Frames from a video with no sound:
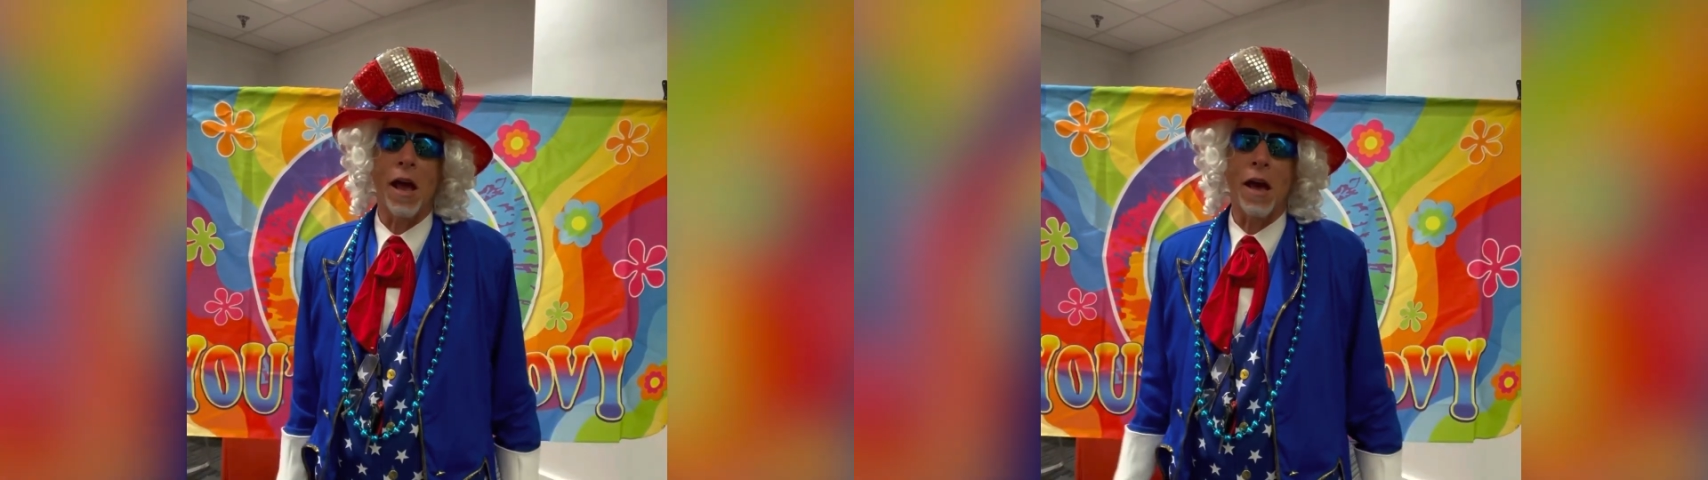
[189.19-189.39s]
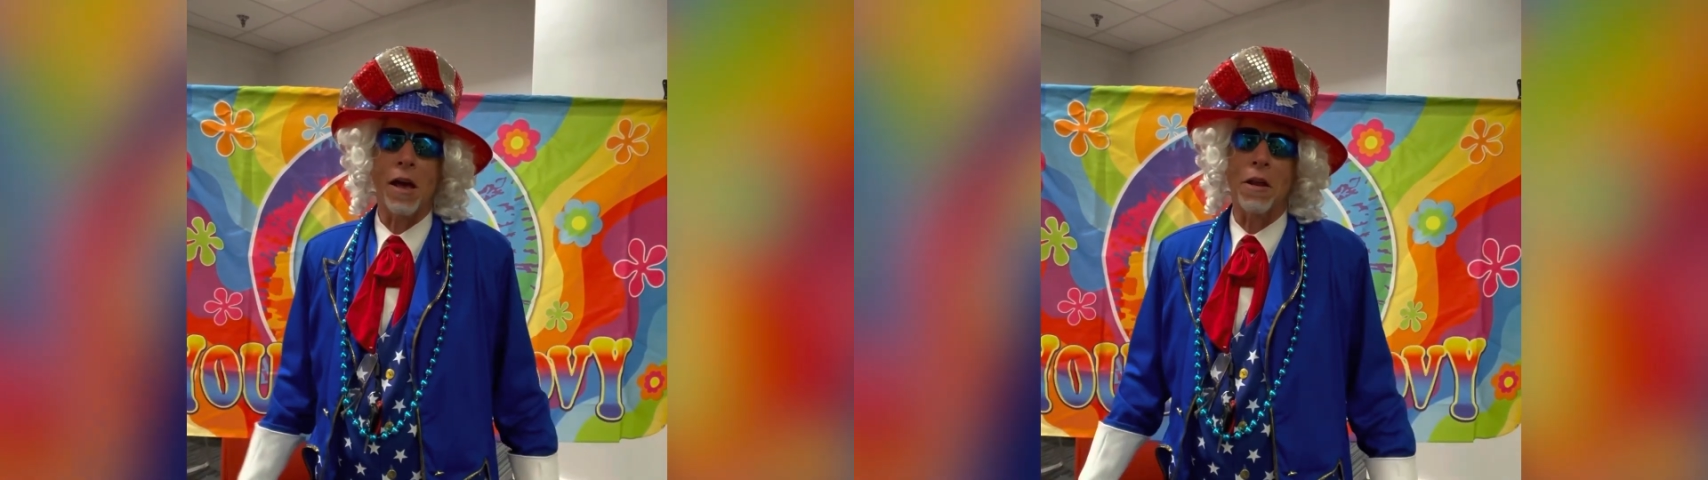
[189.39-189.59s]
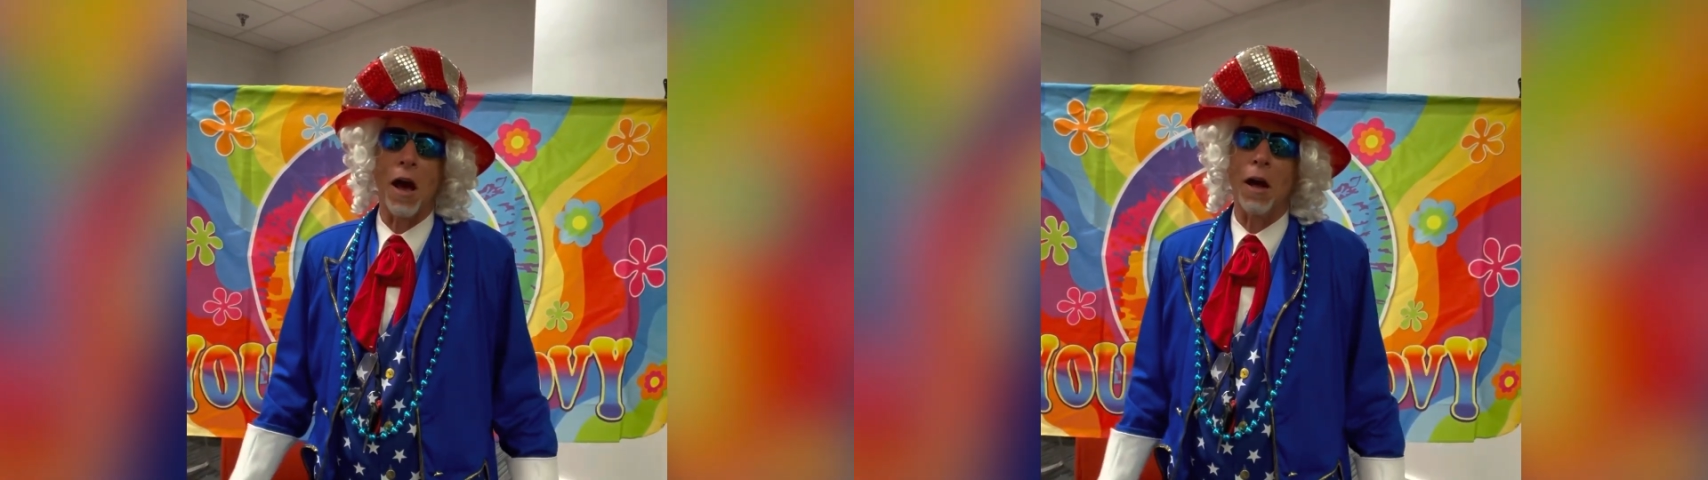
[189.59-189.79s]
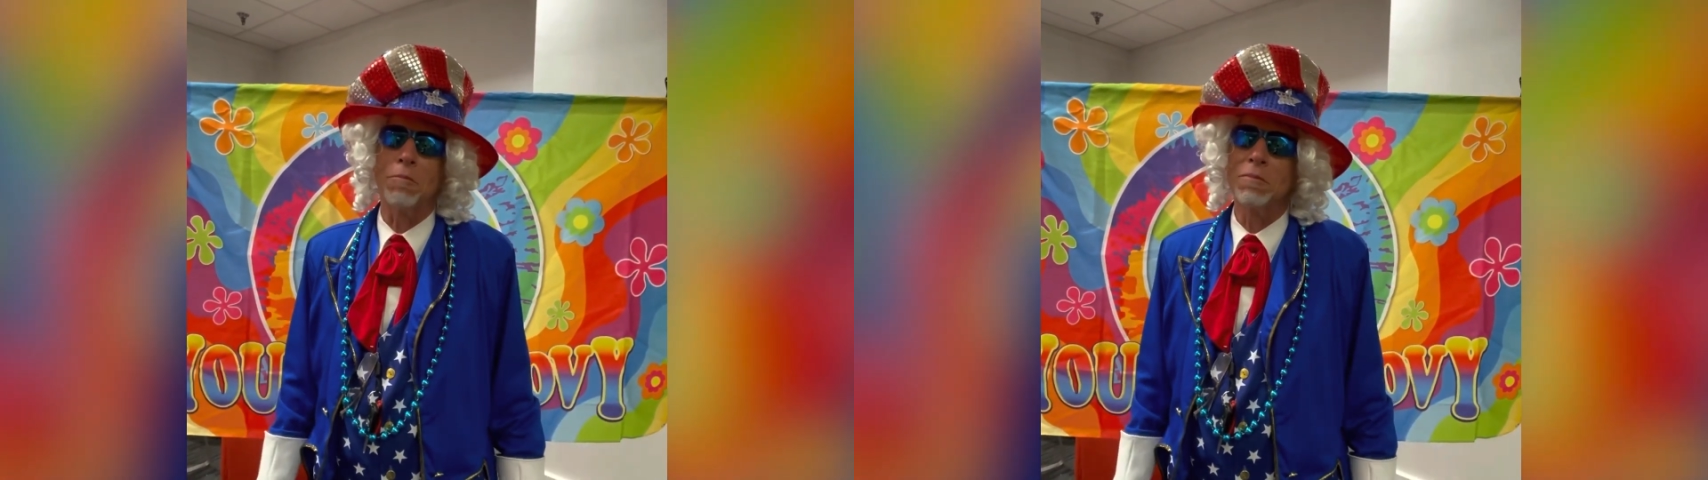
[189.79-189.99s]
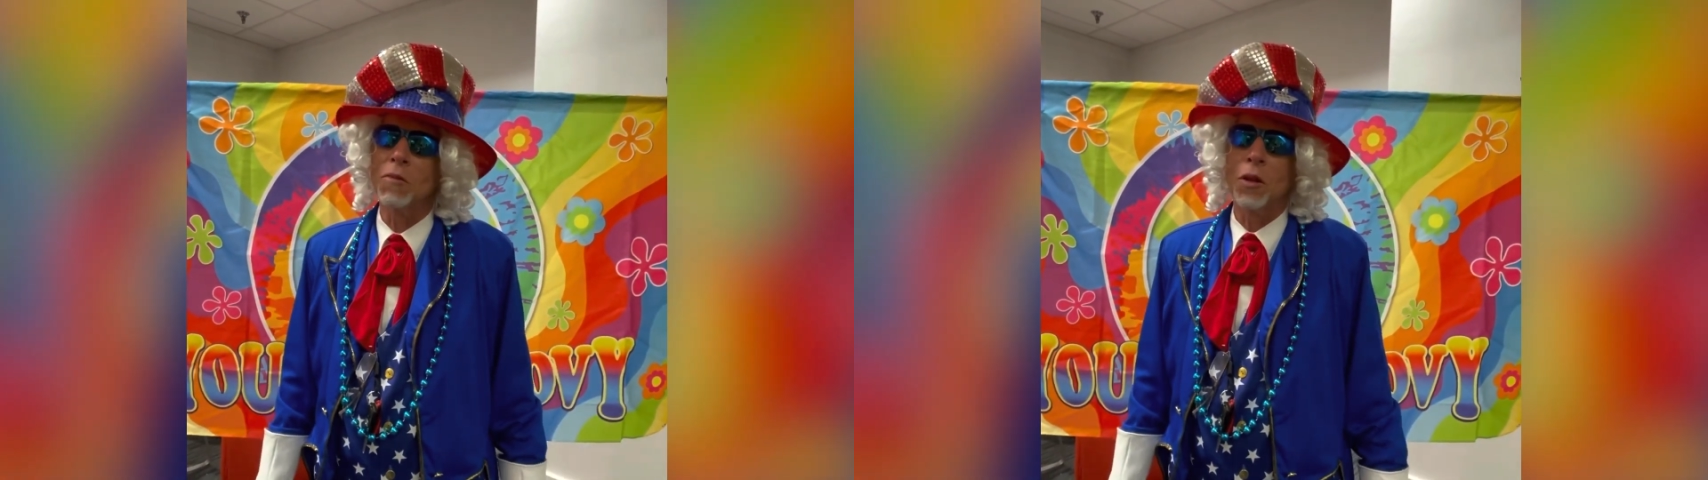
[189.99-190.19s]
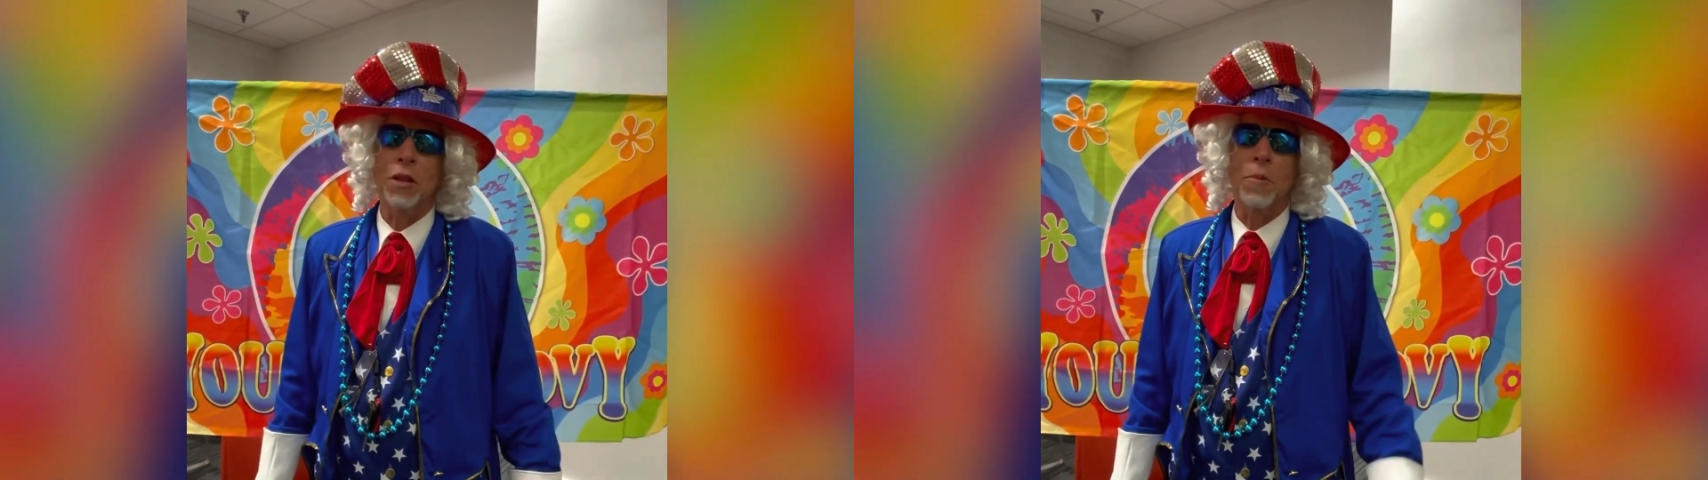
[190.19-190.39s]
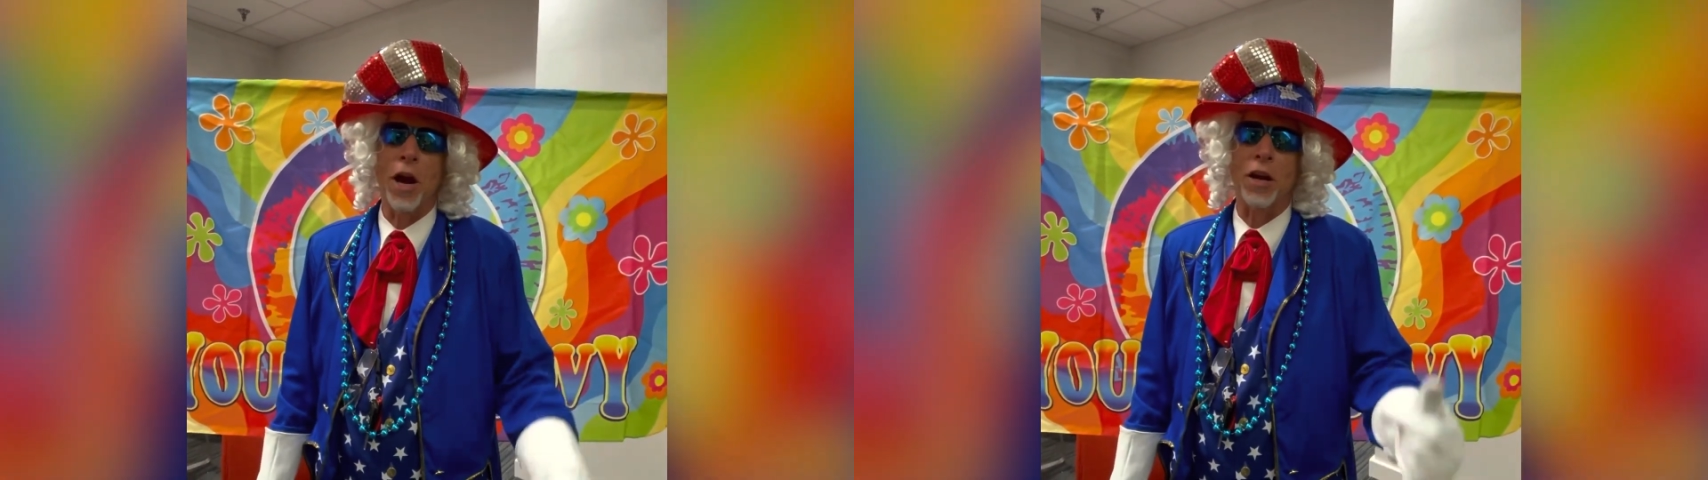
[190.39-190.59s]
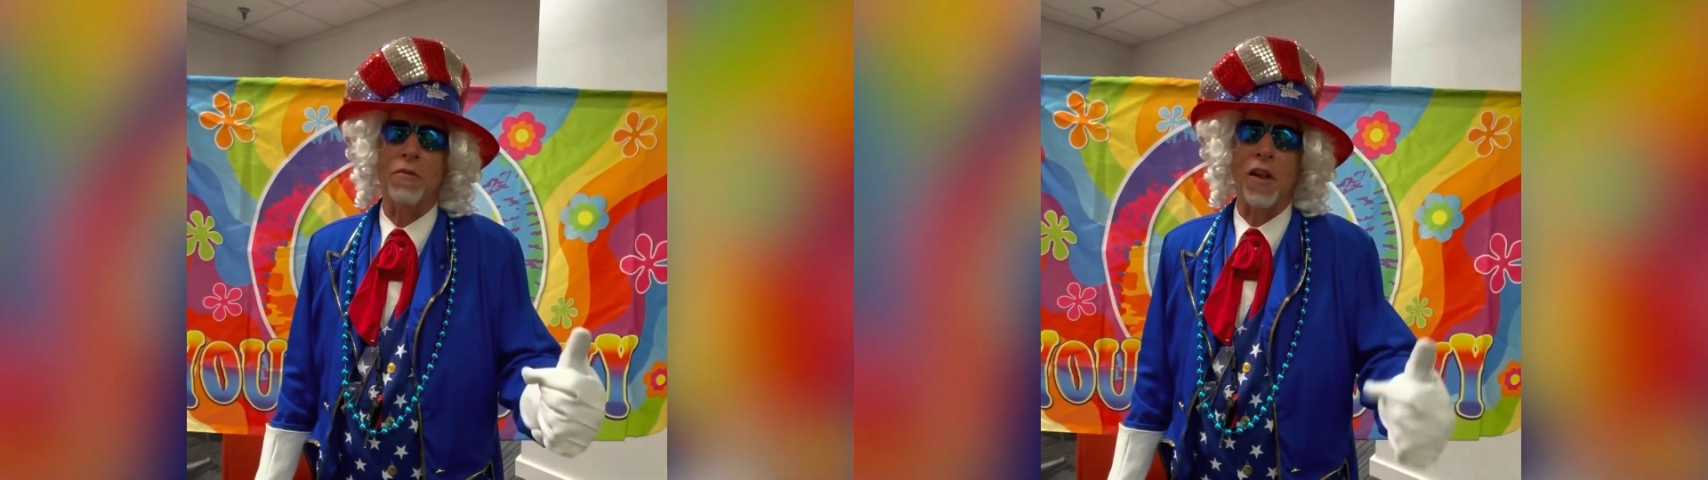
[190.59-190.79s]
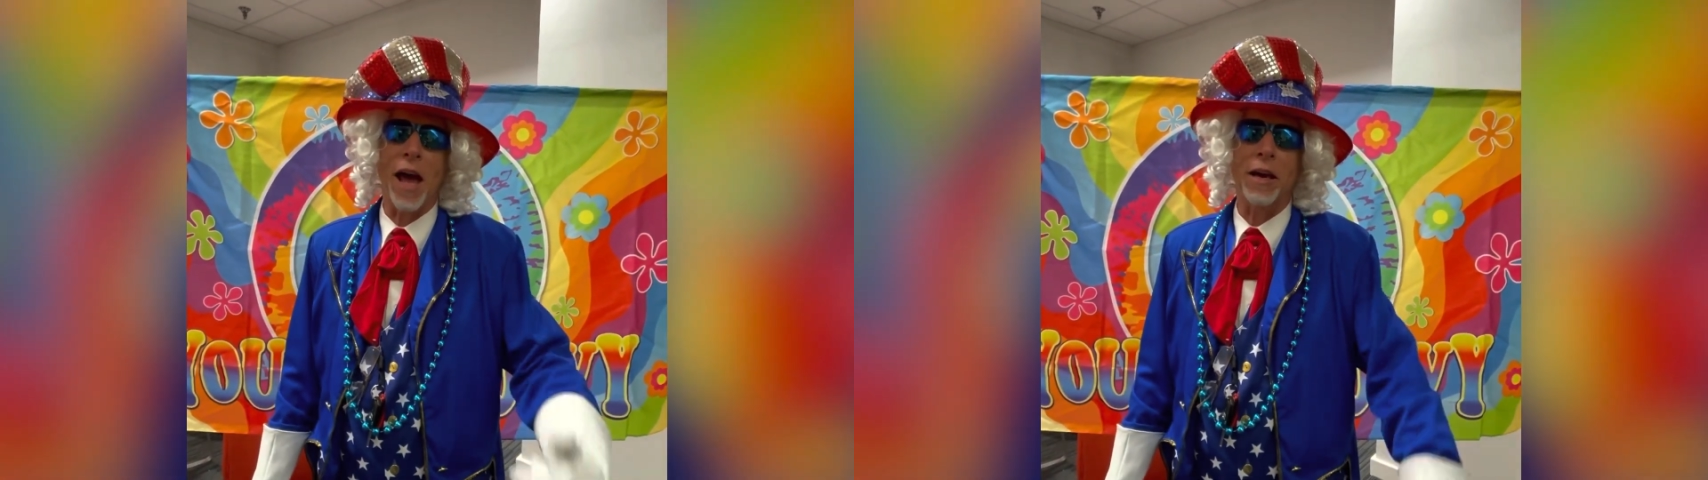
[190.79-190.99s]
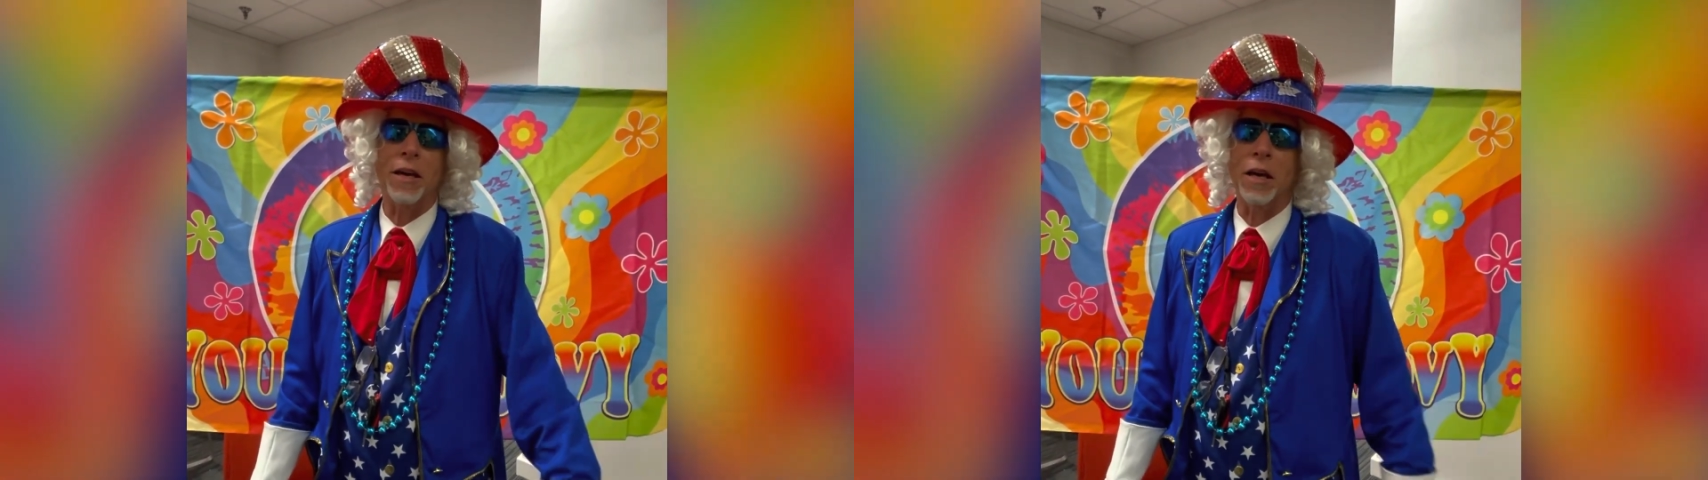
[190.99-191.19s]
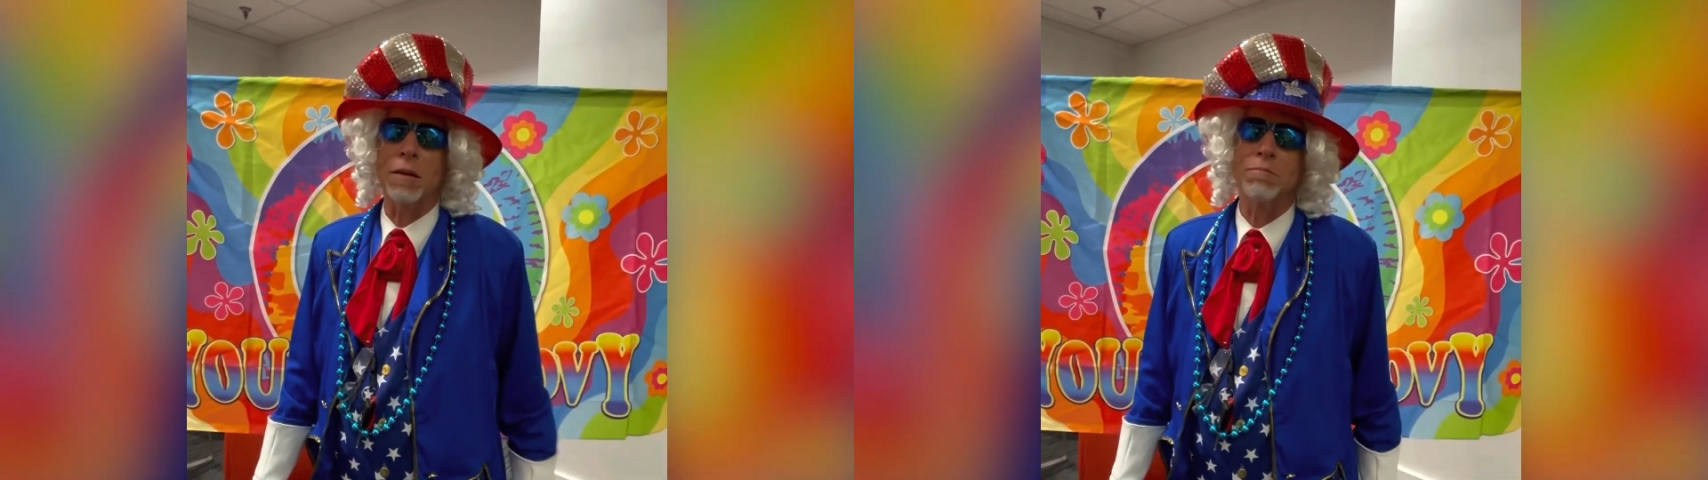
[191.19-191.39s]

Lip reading: and the American flag